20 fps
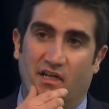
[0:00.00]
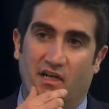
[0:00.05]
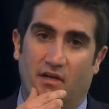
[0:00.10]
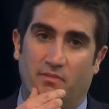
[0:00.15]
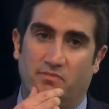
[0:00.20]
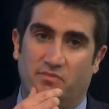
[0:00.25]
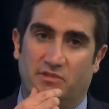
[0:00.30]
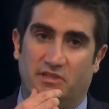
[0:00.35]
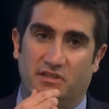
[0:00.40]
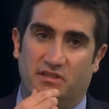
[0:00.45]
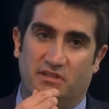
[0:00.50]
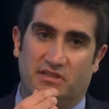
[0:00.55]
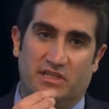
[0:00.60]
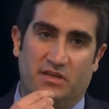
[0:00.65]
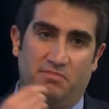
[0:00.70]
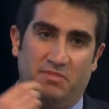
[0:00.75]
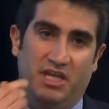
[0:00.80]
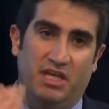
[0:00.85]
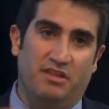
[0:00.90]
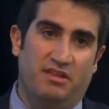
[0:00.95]
Um, to, to
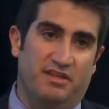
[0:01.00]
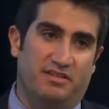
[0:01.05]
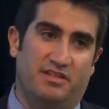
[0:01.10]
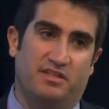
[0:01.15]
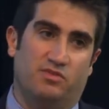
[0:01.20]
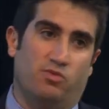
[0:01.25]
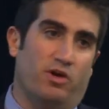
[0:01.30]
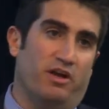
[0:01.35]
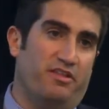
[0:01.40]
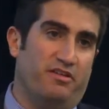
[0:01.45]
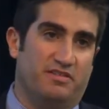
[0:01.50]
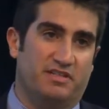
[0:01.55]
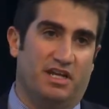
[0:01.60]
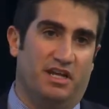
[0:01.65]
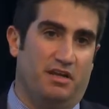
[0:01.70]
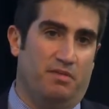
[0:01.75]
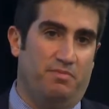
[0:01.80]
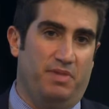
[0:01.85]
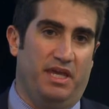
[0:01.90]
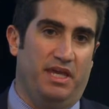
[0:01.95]
me, this is where there's
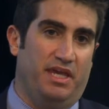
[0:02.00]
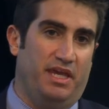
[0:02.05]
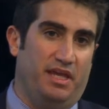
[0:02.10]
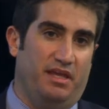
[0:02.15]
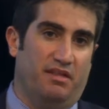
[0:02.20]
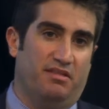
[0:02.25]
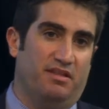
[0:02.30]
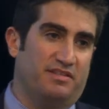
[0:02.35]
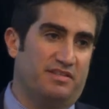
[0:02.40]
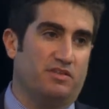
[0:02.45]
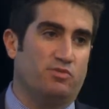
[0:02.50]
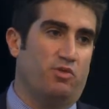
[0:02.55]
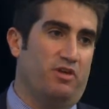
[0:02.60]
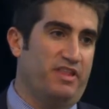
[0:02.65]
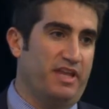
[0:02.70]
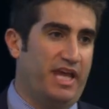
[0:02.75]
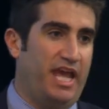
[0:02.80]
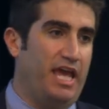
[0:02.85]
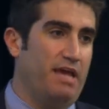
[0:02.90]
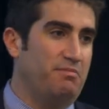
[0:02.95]
going to be, this is where
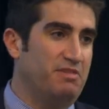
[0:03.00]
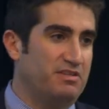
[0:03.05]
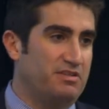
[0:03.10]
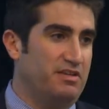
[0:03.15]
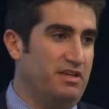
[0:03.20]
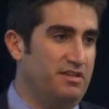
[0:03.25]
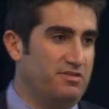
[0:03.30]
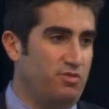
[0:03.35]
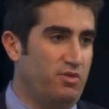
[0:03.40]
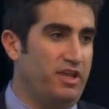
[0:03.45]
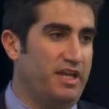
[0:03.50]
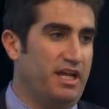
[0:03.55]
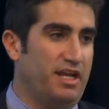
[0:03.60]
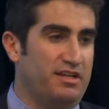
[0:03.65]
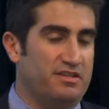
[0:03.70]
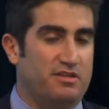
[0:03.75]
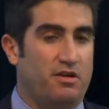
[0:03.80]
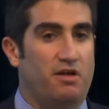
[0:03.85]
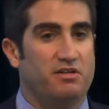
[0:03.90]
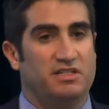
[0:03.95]
the game is, is really going
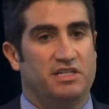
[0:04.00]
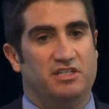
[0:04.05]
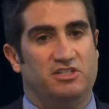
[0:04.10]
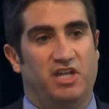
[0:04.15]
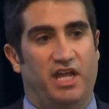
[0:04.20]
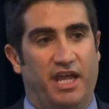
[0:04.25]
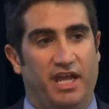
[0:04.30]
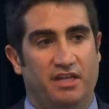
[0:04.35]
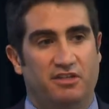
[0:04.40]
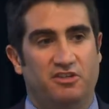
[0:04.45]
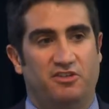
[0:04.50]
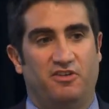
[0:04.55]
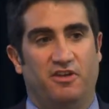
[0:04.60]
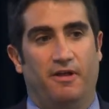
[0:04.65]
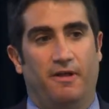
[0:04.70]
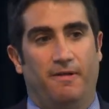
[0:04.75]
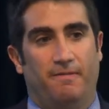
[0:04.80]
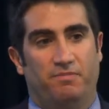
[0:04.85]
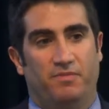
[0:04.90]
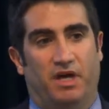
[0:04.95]
to start to change
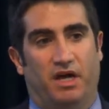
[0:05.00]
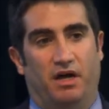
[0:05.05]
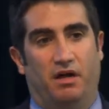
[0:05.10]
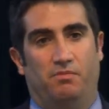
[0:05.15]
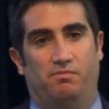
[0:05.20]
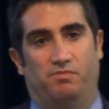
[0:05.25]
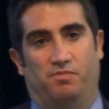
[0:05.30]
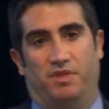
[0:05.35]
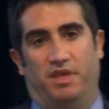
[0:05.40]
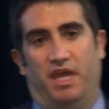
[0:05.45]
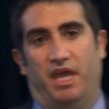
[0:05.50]
um,